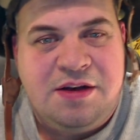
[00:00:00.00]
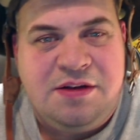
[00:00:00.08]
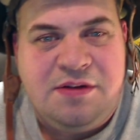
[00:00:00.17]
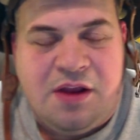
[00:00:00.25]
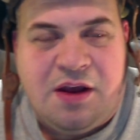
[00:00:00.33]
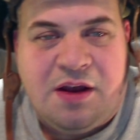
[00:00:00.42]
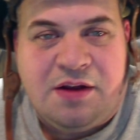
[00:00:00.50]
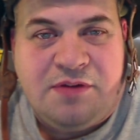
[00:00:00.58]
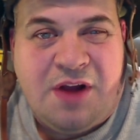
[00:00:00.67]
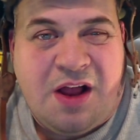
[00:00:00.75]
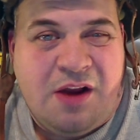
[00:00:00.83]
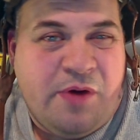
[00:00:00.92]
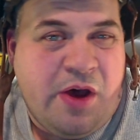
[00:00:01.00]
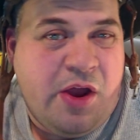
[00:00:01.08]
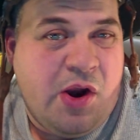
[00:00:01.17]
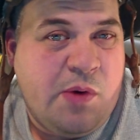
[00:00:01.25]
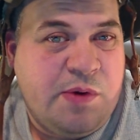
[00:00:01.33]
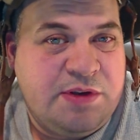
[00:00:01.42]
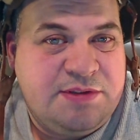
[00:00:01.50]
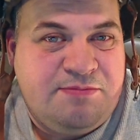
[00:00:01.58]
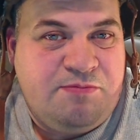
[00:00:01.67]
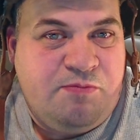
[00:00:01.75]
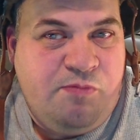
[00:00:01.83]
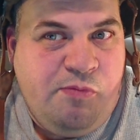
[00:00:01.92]
Colorado is
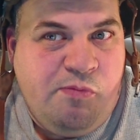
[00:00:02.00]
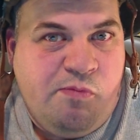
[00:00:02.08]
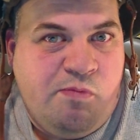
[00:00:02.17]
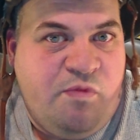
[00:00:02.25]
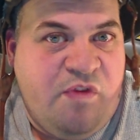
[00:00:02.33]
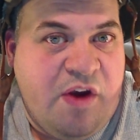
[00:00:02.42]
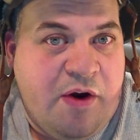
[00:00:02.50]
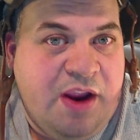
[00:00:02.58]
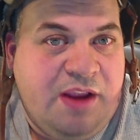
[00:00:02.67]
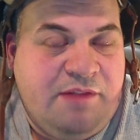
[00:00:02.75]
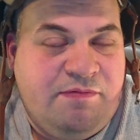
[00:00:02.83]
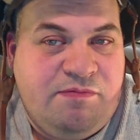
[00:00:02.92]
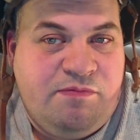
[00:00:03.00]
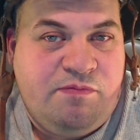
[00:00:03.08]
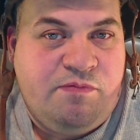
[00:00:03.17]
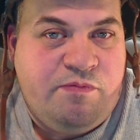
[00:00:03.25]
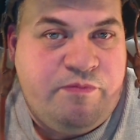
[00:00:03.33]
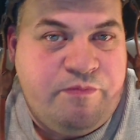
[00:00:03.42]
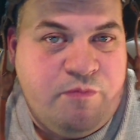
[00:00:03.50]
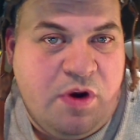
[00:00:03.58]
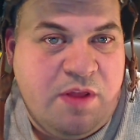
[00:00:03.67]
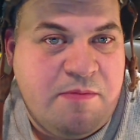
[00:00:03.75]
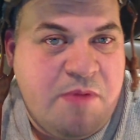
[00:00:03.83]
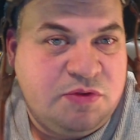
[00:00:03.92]
very one of
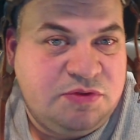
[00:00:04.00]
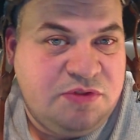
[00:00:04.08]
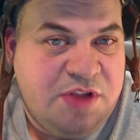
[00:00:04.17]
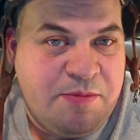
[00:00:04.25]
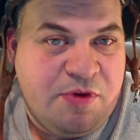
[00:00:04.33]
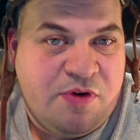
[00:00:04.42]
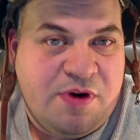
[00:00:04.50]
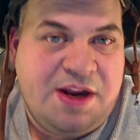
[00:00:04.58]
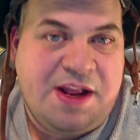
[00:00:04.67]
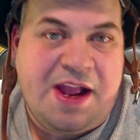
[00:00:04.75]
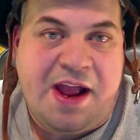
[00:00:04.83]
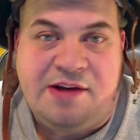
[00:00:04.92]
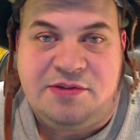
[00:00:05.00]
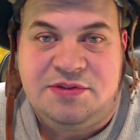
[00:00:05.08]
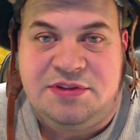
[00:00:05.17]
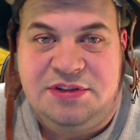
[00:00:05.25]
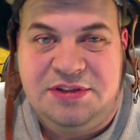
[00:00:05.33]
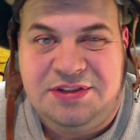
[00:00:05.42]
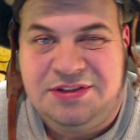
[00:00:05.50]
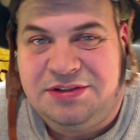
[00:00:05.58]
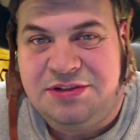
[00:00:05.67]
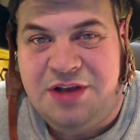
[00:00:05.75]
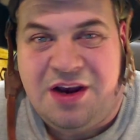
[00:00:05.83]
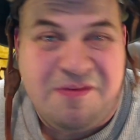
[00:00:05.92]
the most Democratic houses
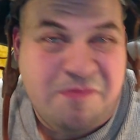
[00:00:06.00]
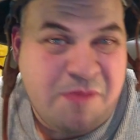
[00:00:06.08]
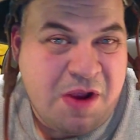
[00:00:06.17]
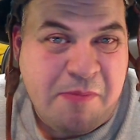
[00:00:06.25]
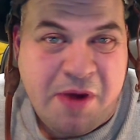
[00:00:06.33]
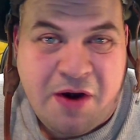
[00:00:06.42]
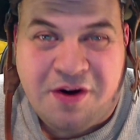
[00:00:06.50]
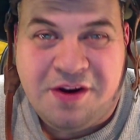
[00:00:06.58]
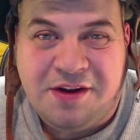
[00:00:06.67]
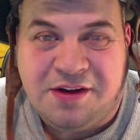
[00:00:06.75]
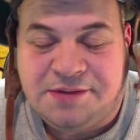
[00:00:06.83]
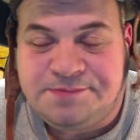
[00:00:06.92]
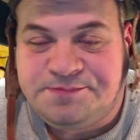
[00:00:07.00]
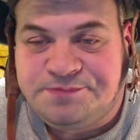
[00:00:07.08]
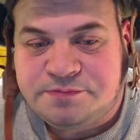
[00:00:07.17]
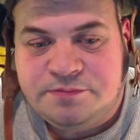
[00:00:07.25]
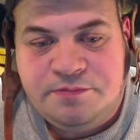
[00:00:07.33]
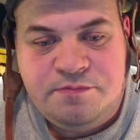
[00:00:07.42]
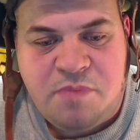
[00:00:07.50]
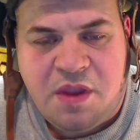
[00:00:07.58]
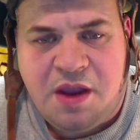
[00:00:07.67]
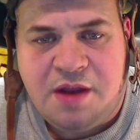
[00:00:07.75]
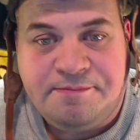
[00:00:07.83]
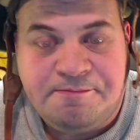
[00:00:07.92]
in America.
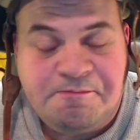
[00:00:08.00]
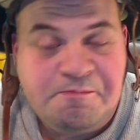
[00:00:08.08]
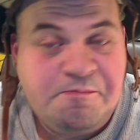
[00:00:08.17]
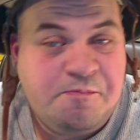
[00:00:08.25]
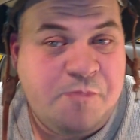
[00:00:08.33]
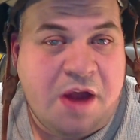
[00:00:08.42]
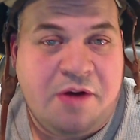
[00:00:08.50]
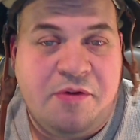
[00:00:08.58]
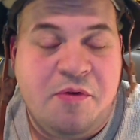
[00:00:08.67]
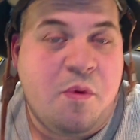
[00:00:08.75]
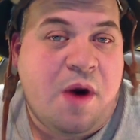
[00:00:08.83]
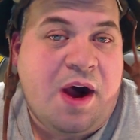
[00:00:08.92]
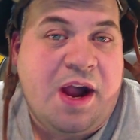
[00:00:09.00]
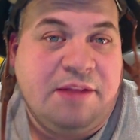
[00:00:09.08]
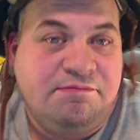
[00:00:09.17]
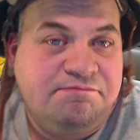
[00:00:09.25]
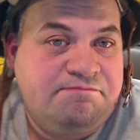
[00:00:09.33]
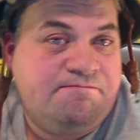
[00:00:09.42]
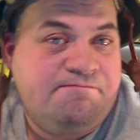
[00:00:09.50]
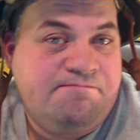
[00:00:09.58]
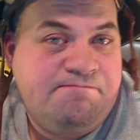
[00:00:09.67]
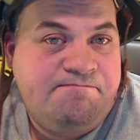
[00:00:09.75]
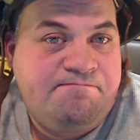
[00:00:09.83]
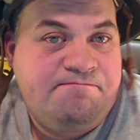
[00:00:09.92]
And I don't know why
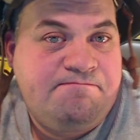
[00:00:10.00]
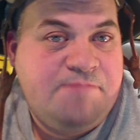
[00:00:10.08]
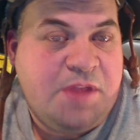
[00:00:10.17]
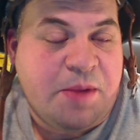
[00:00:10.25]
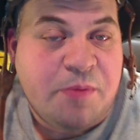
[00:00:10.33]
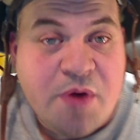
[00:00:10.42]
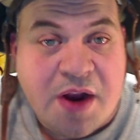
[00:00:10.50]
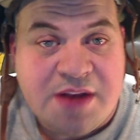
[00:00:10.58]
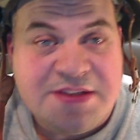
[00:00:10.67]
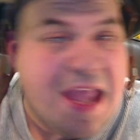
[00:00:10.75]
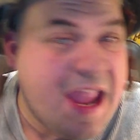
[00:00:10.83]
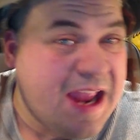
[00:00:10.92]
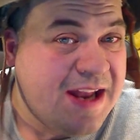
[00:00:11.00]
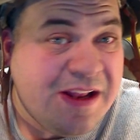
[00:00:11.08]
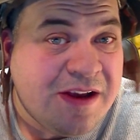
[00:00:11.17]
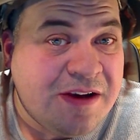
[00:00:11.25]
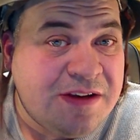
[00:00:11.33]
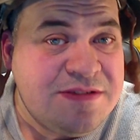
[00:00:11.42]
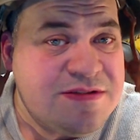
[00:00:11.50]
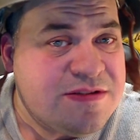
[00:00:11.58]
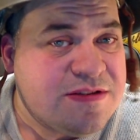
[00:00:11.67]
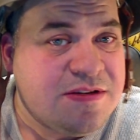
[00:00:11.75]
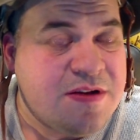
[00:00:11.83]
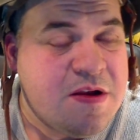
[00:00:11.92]
Democrats hate guns.
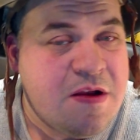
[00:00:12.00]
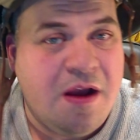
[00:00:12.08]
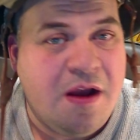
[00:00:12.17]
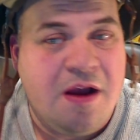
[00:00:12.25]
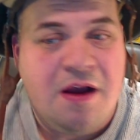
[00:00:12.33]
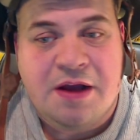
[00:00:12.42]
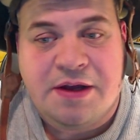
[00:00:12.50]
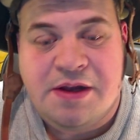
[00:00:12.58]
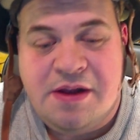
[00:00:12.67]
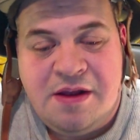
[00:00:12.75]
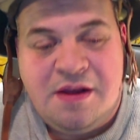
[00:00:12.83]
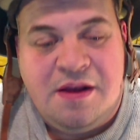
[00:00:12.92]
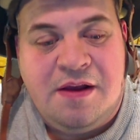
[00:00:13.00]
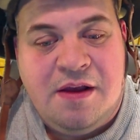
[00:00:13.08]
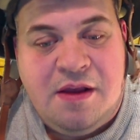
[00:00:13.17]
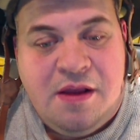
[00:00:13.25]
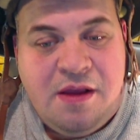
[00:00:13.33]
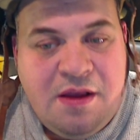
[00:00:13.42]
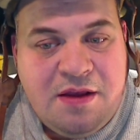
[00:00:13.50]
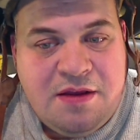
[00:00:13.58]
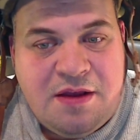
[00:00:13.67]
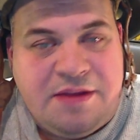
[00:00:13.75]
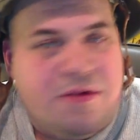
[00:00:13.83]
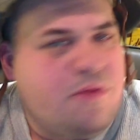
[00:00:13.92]
I
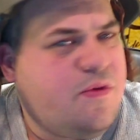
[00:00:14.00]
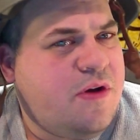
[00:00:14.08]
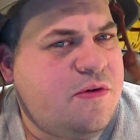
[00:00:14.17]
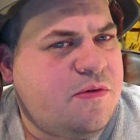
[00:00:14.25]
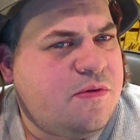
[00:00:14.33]
don't know.